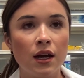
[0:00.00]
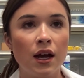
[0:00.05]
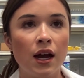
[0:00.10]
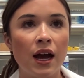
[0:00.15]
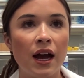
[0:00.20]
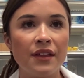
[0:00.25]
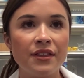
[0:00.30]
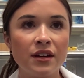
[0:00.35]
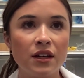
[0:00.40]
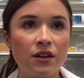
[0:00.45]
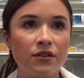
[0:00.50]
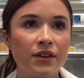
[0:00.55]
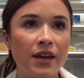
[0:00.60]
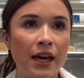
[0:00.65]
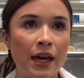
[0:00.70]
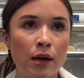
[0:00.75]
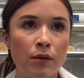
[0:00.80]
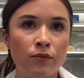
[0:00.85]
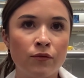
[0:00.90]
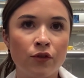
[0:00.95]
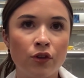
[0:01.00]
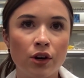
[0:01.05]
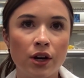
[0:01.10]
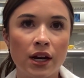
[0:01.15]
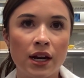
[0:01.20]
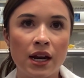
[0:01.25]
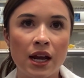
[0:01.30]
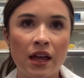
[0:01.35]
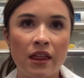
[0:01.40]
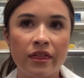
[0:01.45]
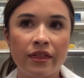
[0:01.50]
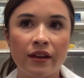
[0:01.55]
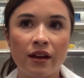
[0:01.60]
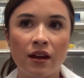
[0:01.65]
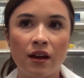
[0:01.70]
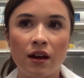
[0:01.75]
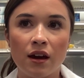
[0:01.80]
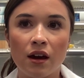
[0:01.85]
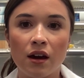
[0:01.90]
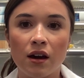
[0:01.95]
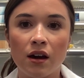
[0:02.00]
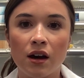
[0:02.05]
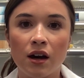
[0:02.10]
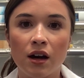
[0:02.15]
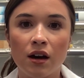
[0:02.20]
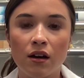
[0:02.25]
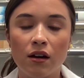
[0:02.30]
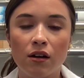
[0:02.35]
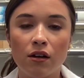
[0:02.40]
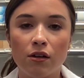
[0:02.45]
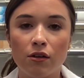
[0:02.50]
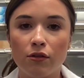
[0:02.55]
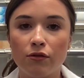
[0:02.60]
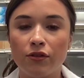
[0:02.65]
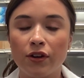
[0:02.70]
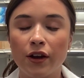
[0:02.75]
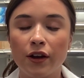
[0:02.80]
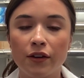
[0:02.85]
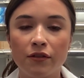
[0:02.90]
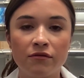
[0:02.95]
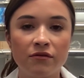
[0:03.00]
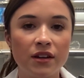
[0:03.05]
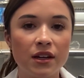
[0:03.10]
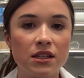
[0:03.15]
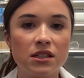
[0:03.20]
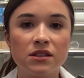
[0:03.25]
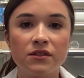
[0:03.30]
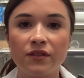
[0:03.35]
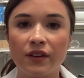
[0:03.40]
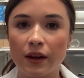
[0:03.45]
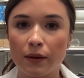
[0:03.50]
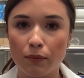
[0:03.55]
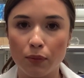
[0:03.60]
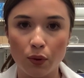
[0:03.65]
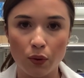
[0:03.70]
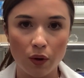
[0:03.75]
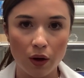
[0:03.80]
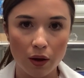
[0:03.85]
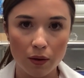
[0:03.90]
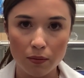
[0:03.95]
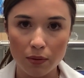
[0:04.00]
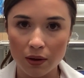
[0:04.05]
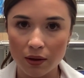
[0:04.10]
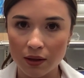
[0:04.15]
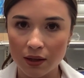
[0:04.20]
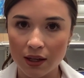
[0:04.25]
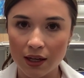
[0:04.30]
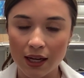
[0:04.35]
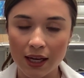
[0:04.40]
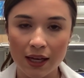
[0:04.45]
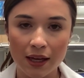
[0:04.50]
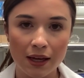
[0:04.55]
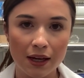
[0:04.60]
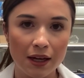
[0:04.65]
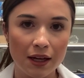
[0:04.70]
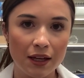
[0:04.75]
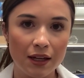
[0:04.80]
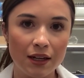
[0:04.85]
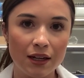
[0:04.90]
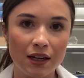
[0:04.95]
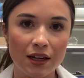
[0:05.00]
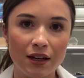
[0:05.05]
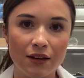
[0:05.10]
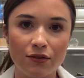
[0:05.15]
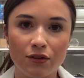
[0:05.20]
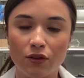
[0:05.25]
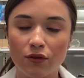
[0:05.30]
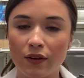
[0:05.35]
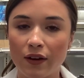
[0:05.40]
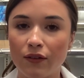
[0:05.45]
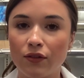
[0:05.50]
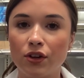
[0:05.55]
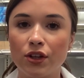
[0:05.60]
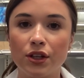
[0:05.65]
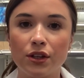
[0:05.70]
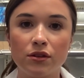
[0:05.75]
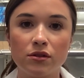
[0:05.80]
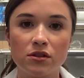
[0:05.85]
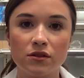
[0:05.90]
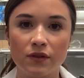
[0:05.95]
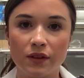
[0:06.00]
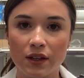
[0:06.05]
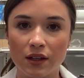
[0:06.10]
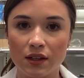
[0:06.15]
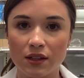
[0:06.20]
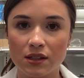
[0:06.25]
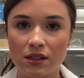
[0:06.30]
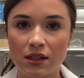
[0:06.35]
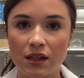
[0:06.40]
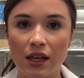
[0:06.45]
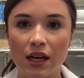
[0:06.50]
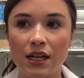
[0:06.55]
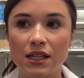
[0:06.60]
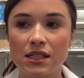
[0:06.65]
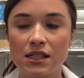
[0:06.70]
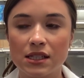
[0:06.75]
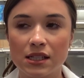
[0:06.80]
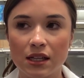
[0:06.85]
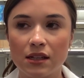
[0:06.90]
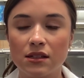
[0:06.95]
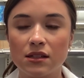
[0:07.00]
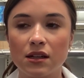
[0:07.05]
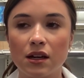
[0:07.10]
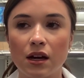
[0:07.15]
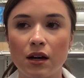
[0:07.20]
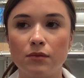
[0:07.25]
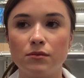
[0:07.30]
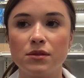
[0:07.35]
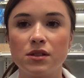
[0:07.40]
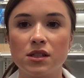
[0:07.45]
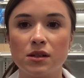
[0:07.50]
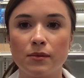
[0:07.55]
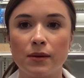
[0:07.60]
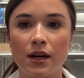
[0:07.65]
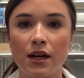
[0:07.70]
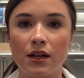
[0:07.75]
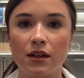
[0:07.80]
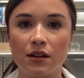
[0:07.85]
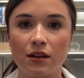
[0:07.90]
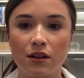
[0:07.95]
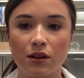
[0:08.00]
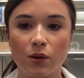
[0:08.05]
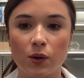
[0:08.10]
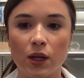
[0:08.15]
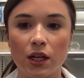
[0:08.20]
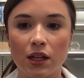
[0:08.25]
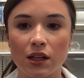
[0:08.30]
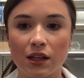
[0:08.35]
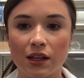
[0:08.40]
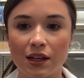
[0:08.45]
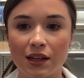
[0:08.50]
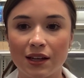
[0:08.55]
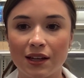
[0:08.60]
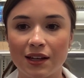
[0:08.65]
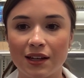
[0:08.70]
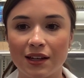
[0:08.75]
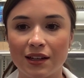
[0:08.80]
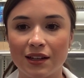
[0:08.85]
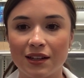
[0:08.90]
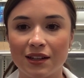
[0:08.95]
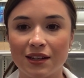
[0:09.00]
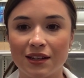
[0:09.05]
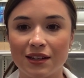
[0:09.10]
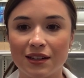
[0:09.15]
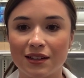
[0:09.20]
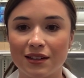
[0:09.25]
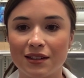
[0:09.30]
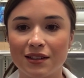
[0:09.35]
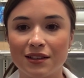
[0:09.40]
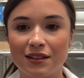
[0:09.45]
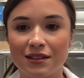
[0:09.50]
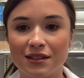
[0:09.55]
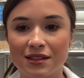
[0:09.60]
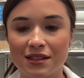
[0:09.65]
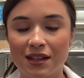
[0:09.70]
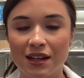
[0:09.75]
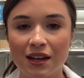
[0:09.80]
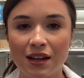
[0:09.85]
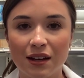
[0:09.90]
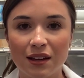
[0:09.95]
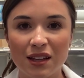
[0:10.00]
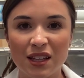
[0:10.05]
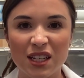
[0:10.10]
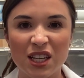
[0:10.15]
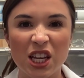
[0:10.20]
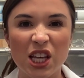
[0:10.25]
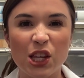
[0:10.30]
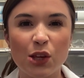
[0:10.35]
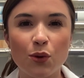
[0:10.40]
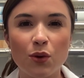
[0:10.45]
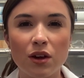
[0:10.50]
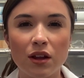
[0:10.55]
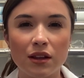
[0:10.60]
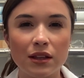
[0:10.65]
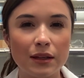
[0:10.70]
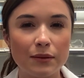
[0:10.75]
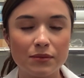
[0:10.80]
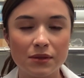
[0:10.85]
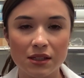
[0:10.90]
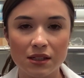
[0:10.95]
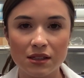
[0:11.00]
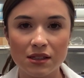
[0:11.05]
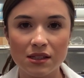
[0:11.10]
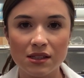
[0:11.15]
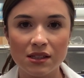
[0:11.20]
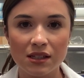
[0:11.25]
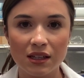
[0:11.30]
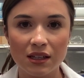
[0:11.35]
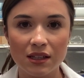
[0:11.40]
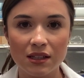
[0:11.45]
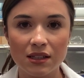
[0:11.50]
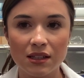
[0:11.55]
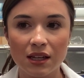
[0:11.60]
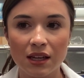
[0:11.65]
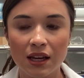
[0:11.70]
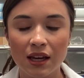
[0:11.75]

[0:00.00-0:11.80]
I think of camphor and I think of Vicks VapoRub. And if you've ever used Vicks, that scent comes to mind quickly. It is like a eucalyptus scent.